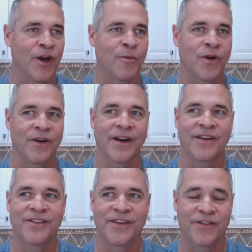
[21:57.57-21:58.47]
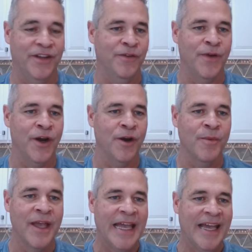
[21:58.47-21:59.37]
varum or genu
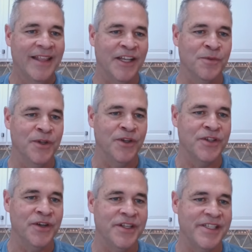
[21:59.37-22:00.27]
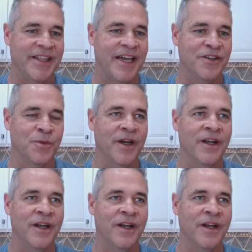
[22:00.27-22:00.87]
varum, that's when you'll start to see that as